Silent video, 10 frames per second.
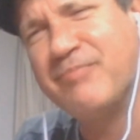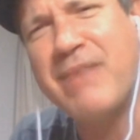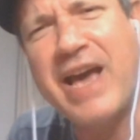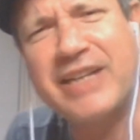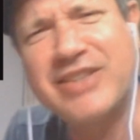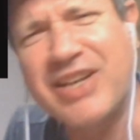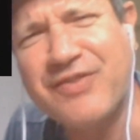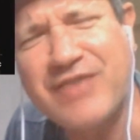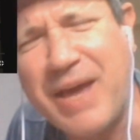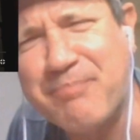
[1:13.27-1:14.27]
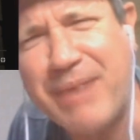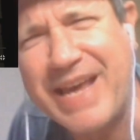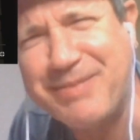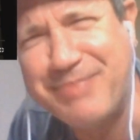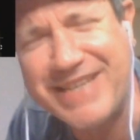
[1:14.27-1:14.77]
Imagine if that
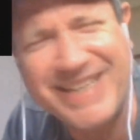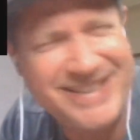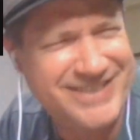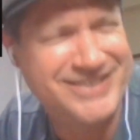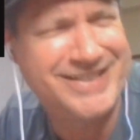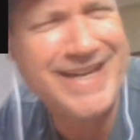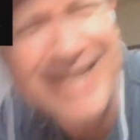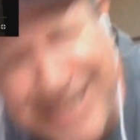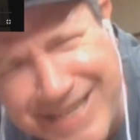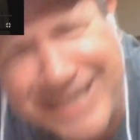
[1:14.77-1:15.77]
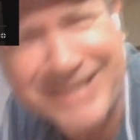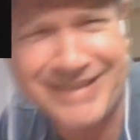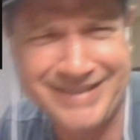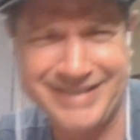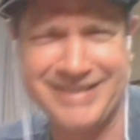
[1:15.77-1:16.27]
baby is Deacon.